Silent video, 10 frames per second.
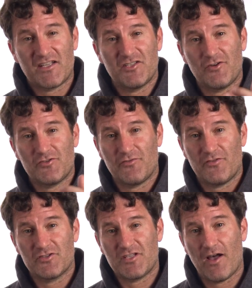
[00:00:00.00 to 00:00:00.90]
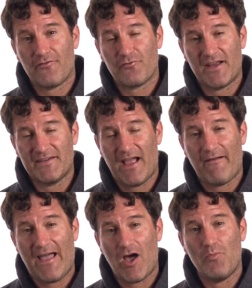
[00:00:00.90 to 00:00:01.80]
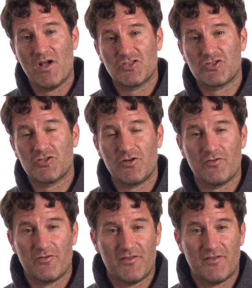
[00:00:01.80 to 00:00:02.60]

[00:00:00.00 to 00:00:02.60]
consider for yourself right now how much sugar